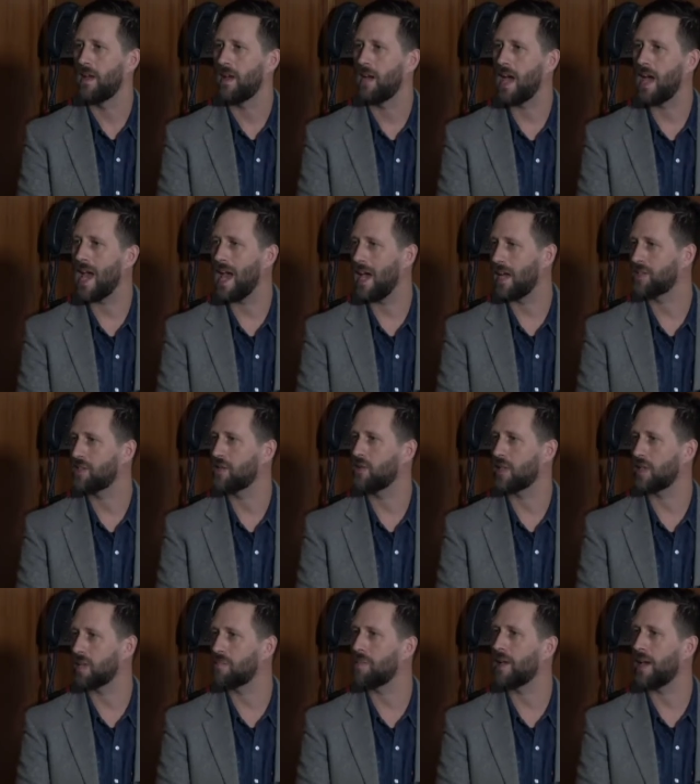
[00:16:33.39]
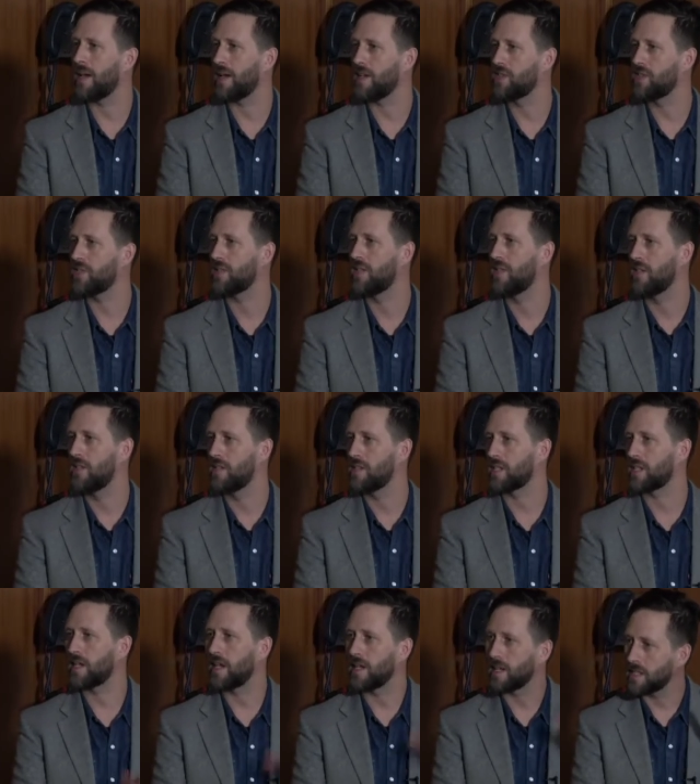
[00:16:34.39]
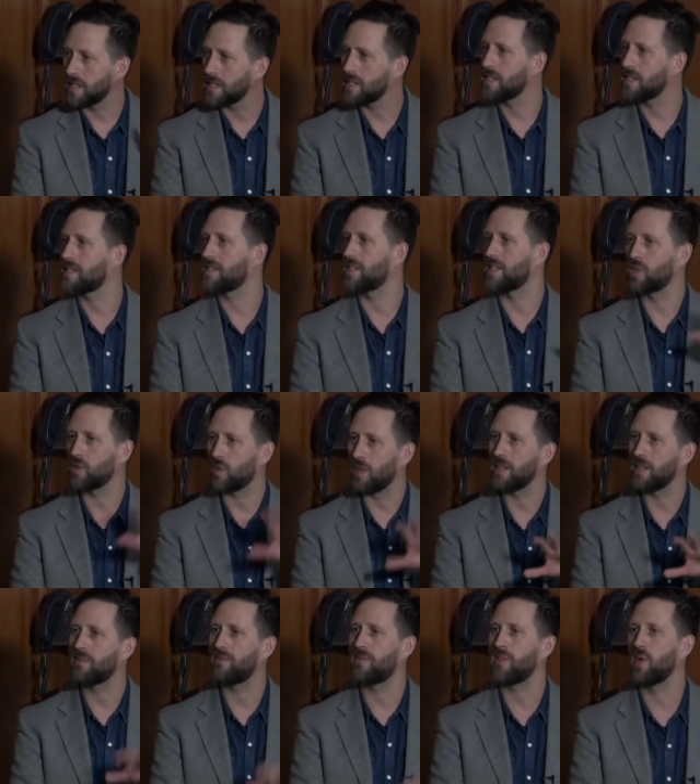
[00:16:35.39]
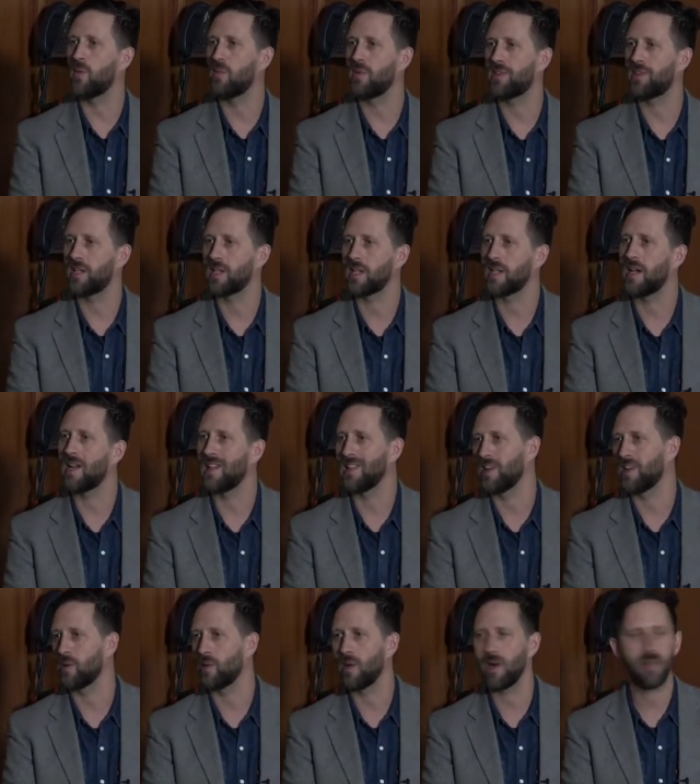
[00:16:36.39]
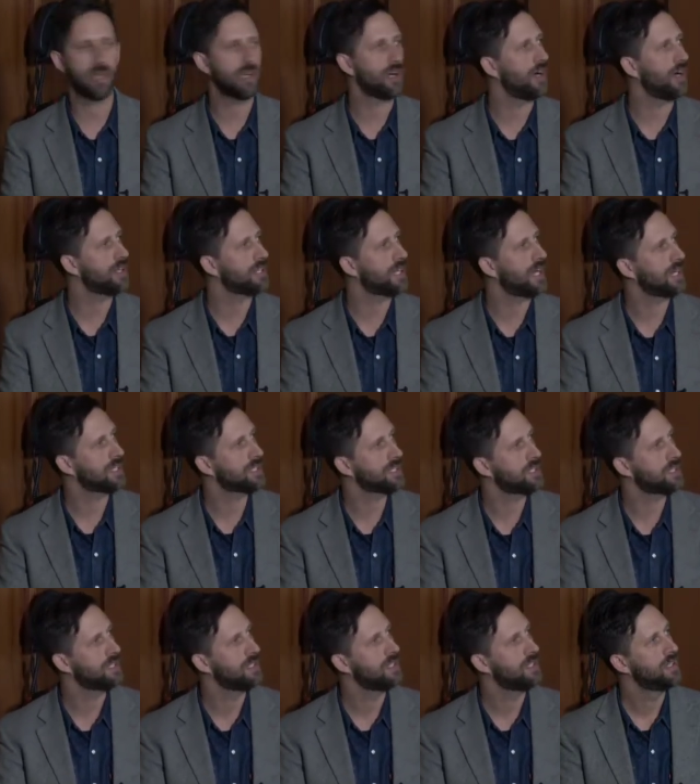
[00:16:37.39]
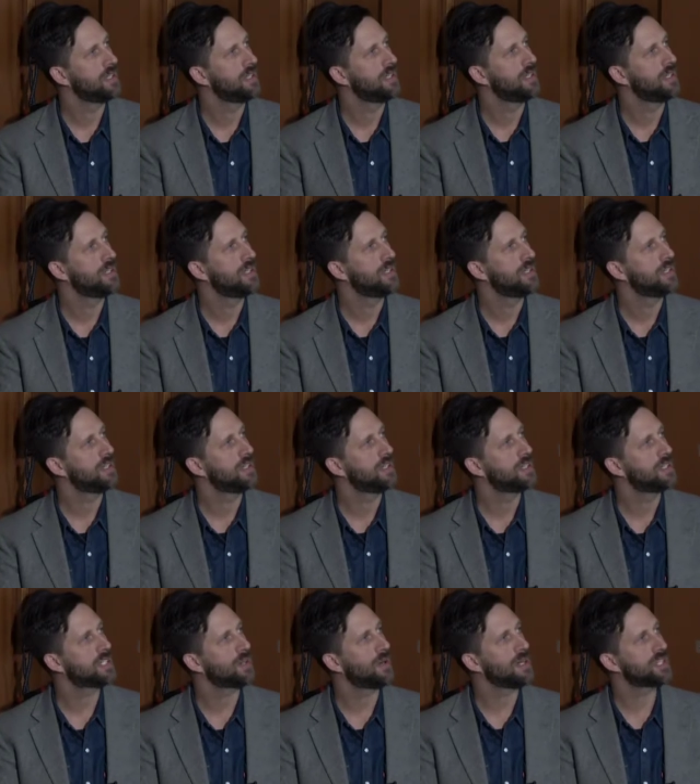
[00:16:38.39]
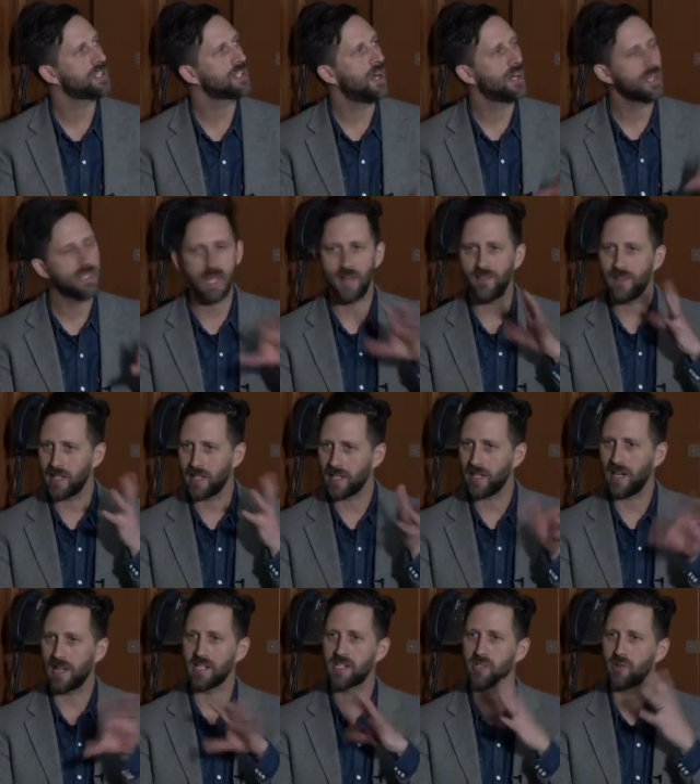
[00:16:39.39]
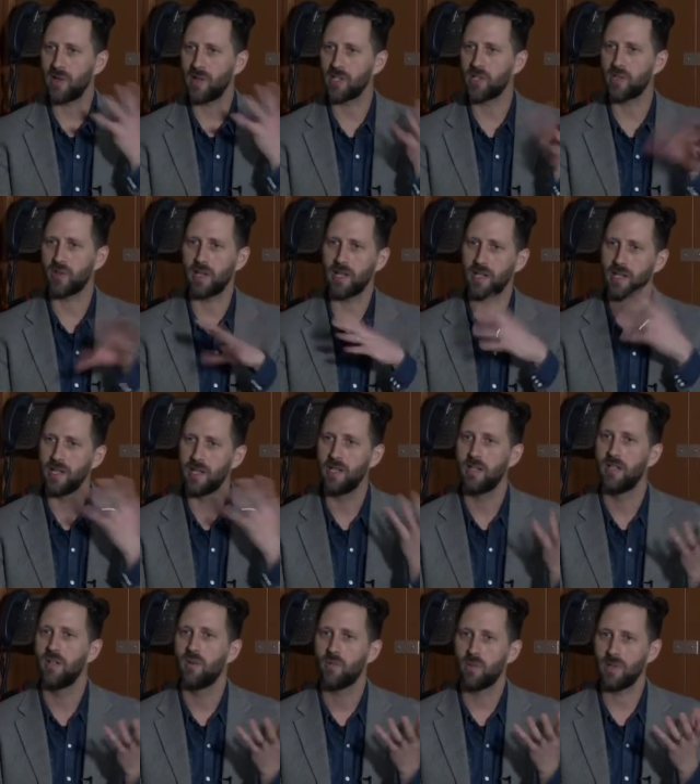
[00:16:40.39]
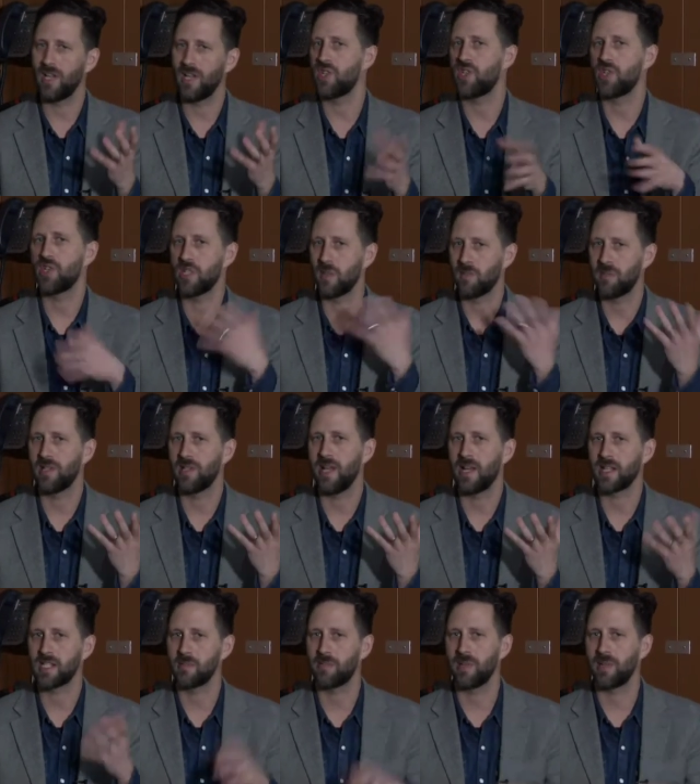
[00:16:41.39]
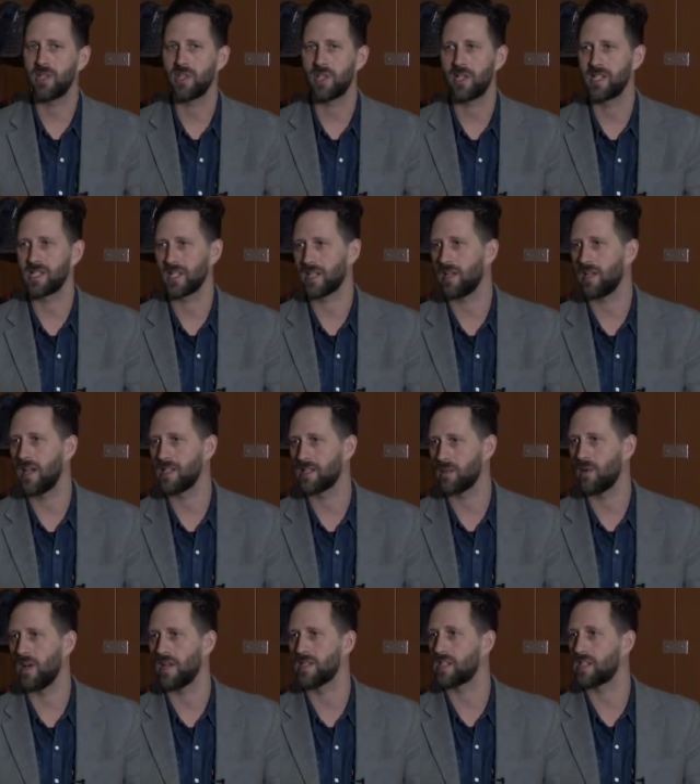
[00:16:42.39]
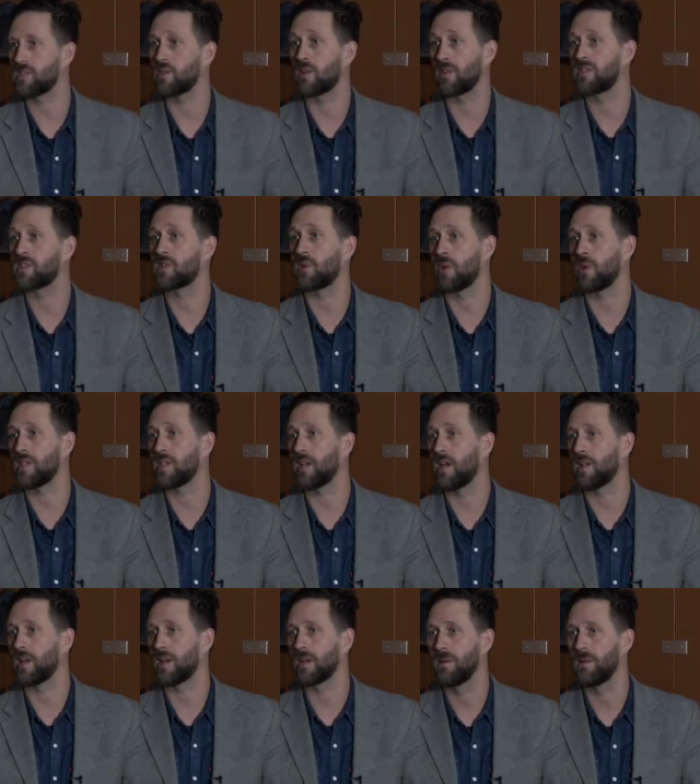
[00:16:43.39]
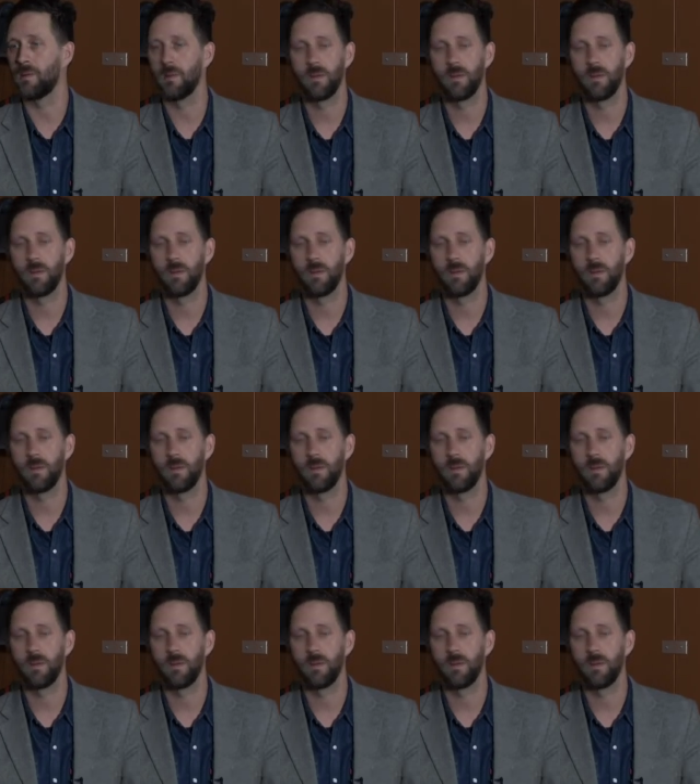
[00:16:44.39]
hand turning a page to kind of situate the film within a kind of literary context. So I saw it as having a kind of structuring relationship to the exhibition as a sort of storytelling.